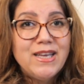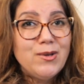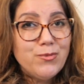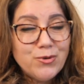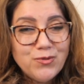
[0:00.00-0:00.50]

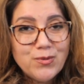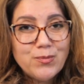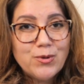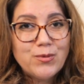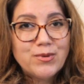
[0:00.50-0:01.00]
improve
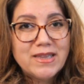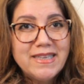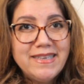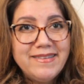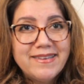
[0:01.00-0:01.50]
deployment
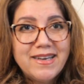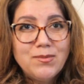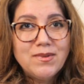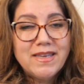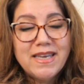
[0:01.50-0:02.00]
lead
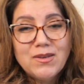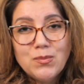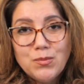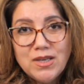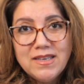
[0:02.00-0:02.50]
times,
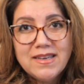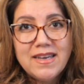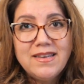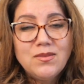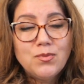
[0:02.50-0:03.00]
and meet
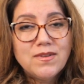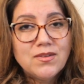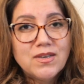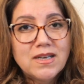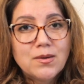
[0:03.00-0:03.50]
a
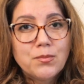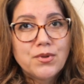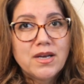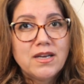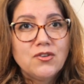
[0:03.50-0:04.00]
specific
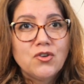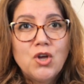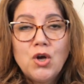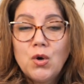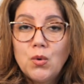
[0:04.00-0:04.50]
compliant
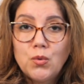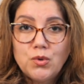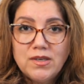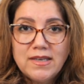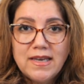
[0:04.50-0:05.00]

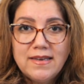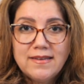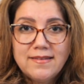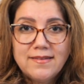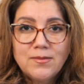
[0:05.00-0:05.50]
audit
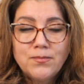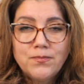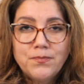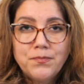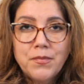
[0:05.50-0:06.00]
cadence.
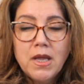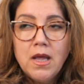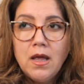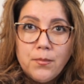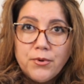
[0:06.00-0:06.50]

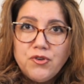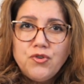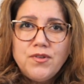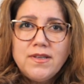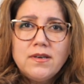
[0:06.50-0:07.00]

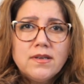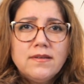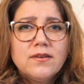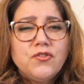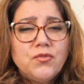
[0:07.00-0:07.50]
Produce an
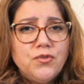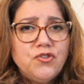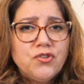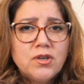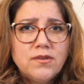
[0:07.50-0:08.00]
architecture
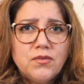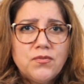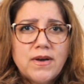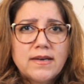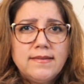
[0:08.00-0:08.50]
vision
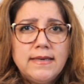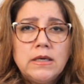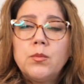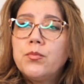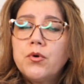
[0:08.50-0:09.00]
artifact,
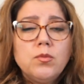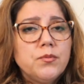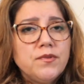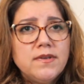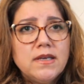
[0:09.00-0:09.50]

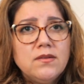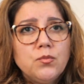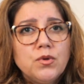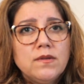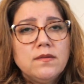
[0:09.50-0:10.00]
problem
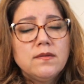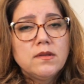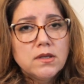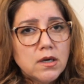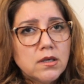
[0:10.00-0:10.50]
statements,
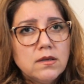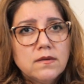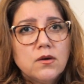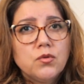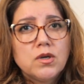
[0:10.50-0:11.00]
target
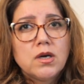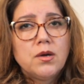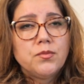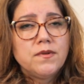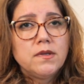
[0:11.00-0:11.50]

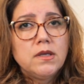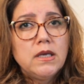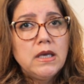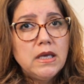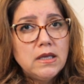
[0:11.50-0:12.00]
outcomes,
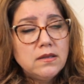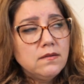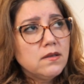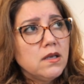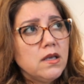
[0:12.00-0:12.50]

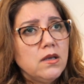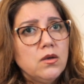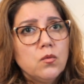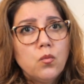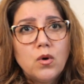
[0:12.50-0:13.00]
and a
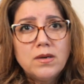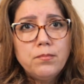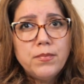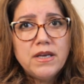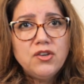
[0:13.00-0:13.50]

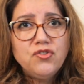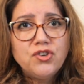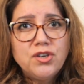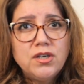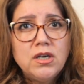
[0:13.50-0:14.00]

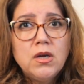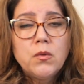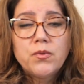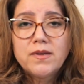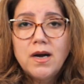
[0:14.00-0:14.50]
one-pager
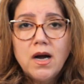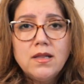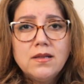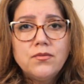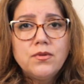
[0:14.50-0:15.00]
with
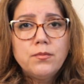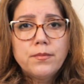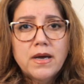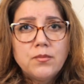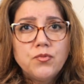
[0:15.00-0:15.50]
high-level
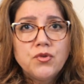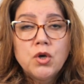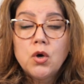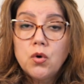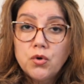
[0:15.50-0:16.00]
maps
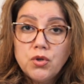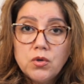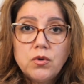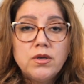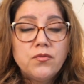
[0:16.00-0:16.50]
on
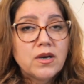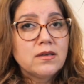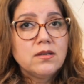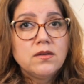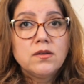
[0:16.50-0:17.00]
your
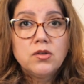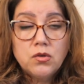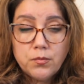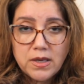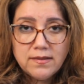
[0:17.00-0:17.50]
affected
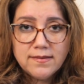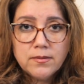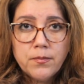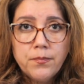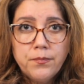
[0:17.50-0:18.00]
domains.
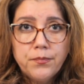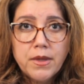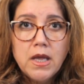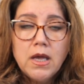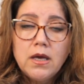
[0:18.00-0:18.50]

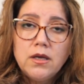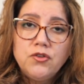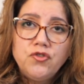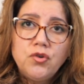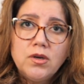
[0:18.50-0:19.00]

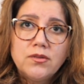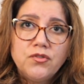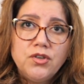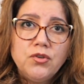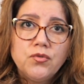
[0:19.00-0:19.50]
Ensure
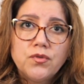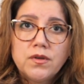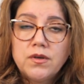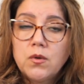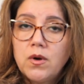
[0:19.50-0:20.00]
continuous
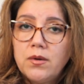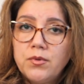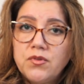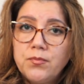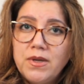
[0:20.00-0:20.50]

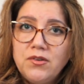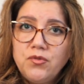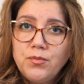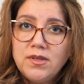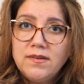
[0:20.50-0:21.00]
requirements
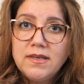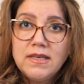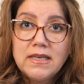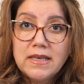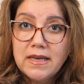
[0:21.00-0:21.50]
management
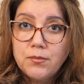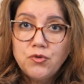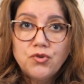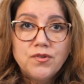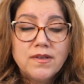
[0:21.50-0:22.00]

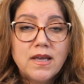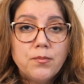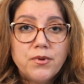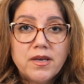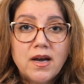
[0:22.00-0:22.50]
captures
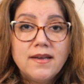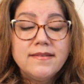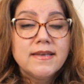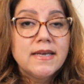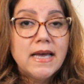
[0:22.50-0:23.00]

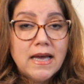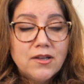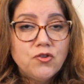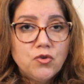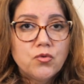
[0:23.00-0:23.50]
KPIs
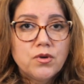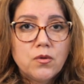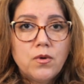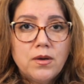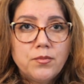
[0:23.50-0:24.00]
as your
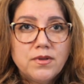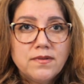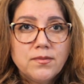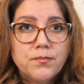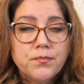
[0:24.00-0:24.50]

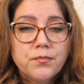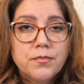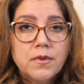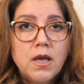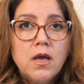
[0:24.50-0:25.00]
requirements.
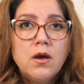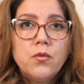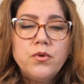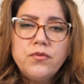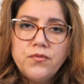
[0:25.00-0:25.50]

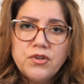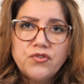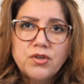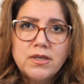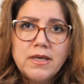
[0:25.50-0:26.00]
With
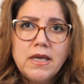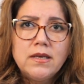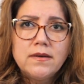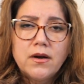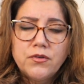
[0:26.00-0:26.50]
vision
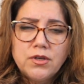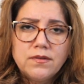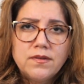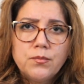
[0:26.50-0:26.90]
and governance